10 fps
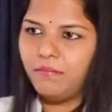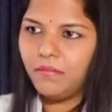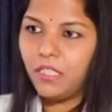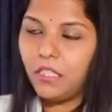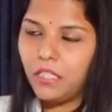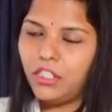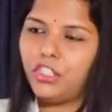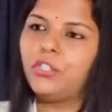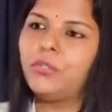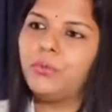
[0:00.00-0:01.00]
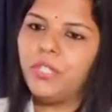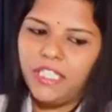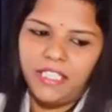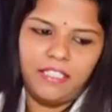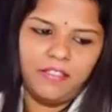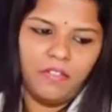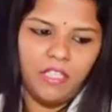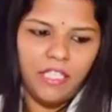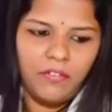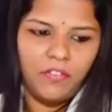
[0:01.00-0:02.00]
urge to eat. When
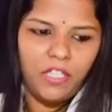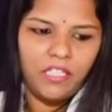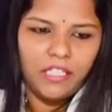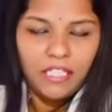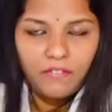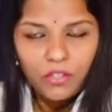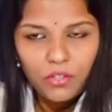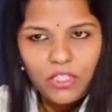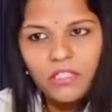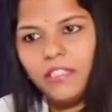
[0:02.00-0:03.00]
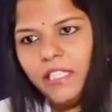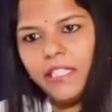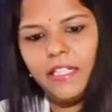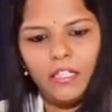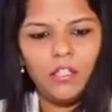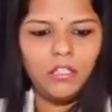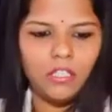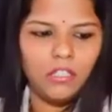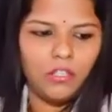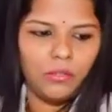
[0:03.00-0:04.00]
they feel they have to eat, they cannot
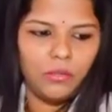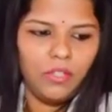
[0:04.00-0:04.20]
control.